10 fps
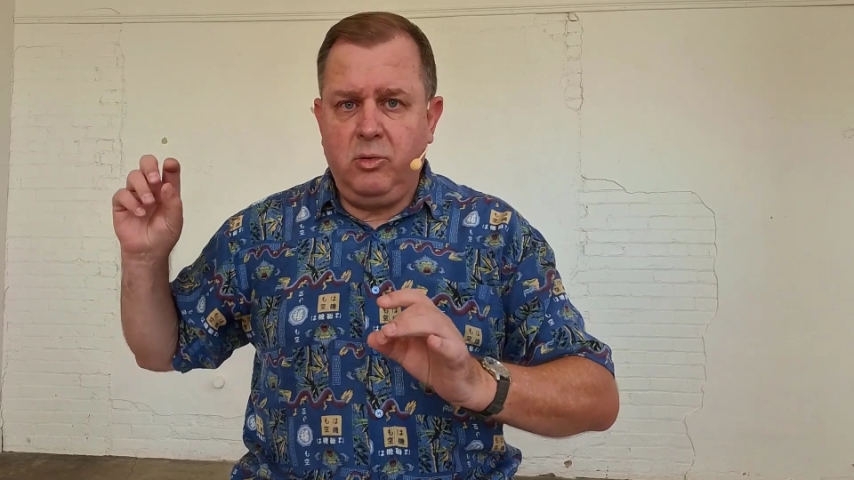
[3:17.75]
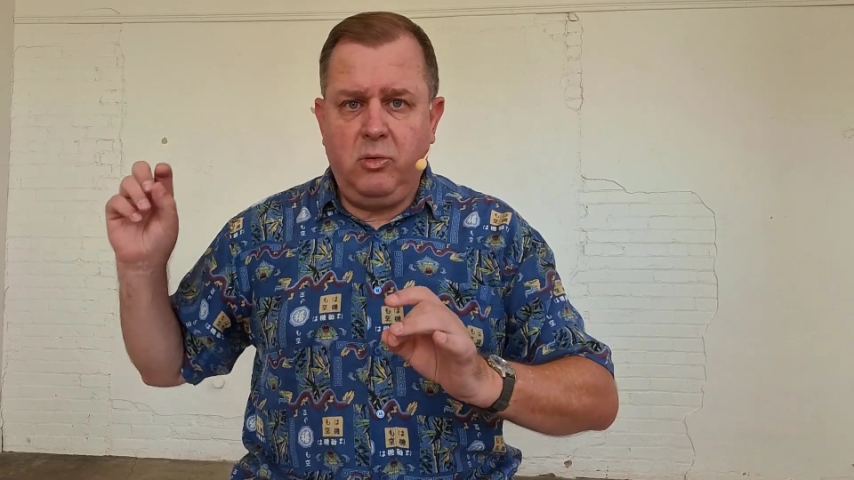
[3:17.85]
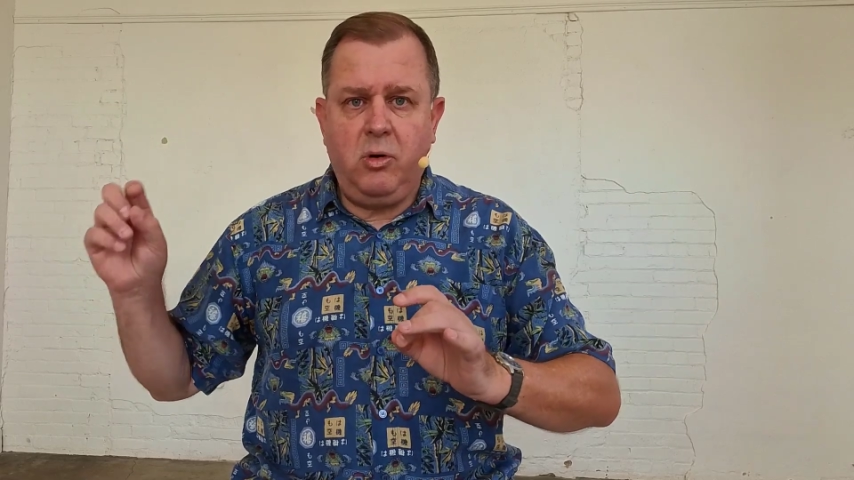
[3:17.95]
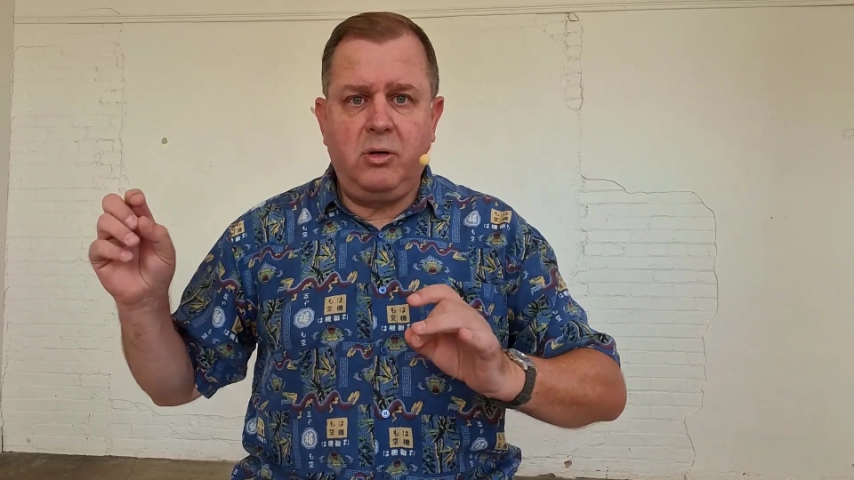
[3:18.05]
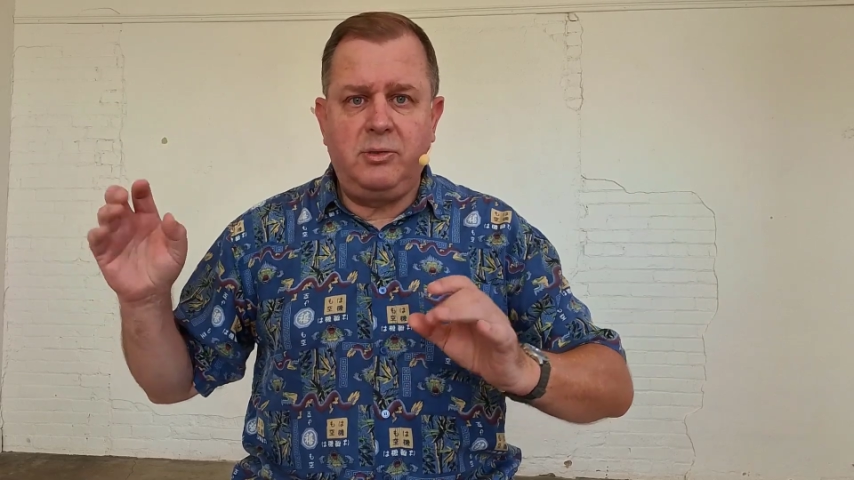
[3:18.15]

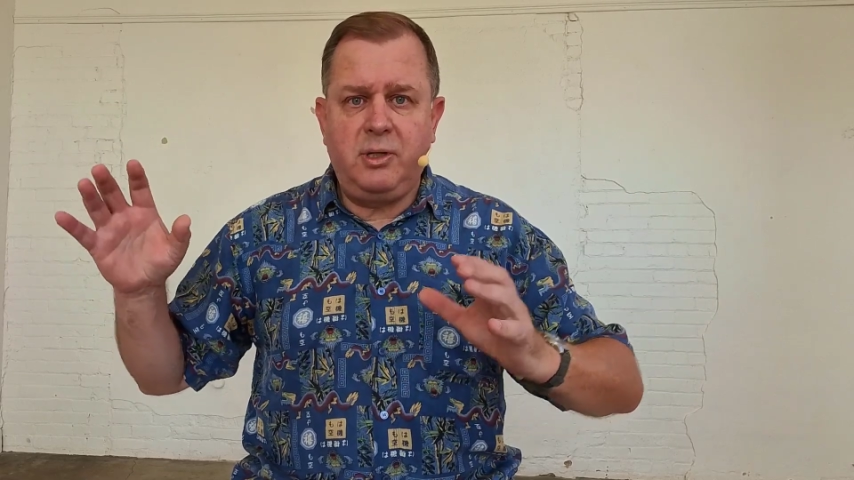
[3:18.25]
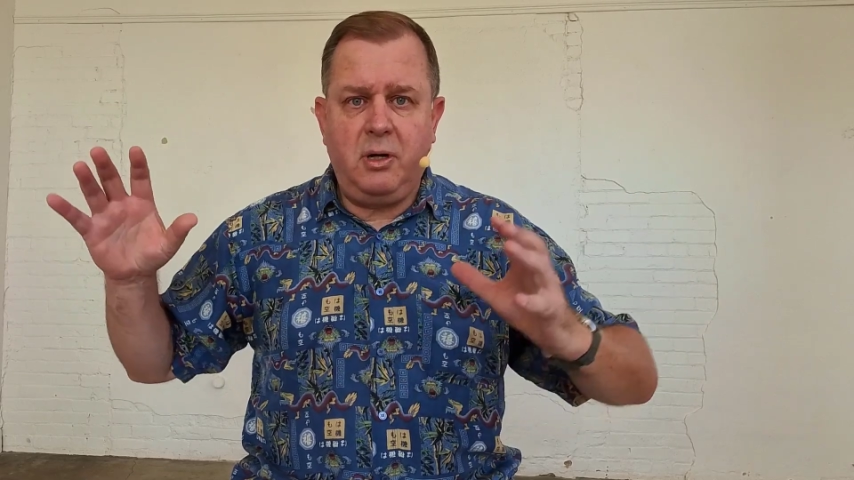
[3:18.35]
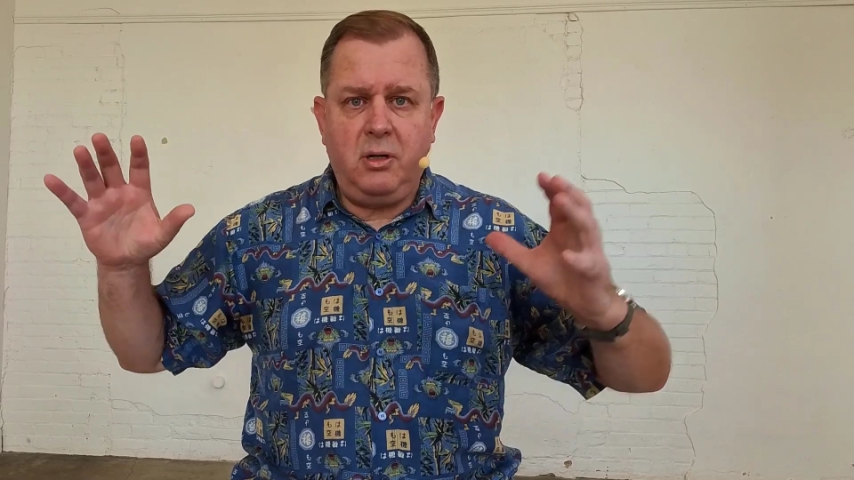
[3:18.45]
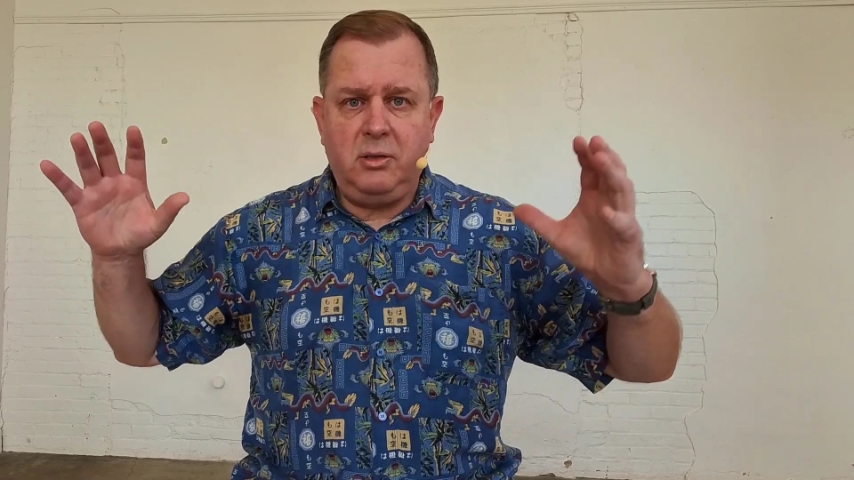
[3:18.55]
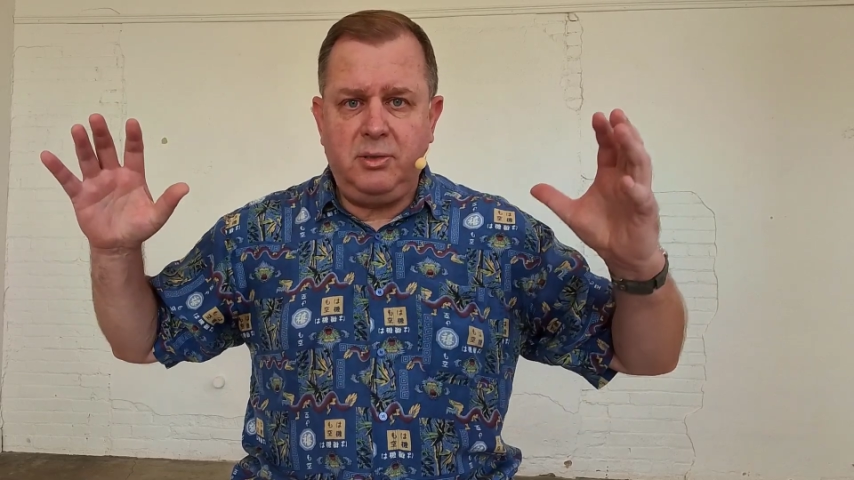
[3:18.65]

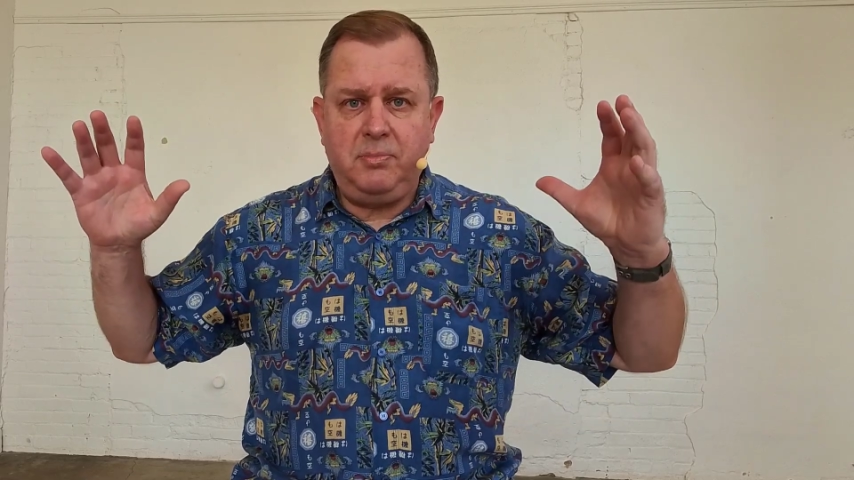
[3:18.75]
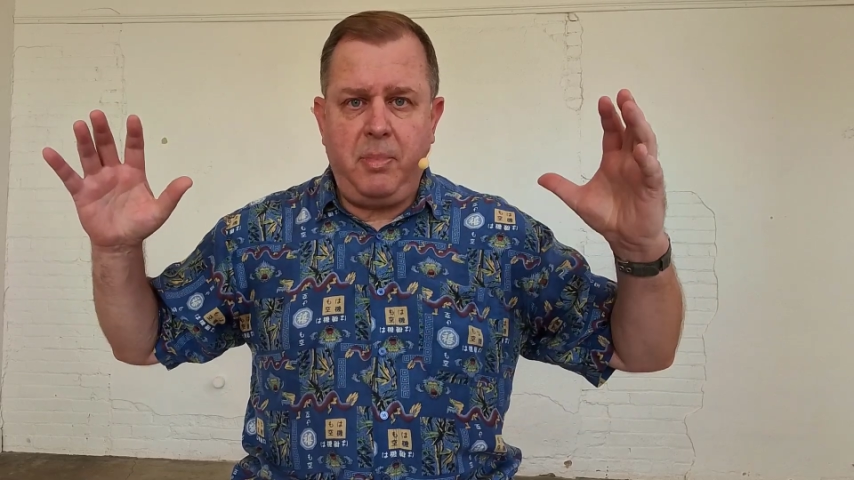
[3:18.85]
cortisol's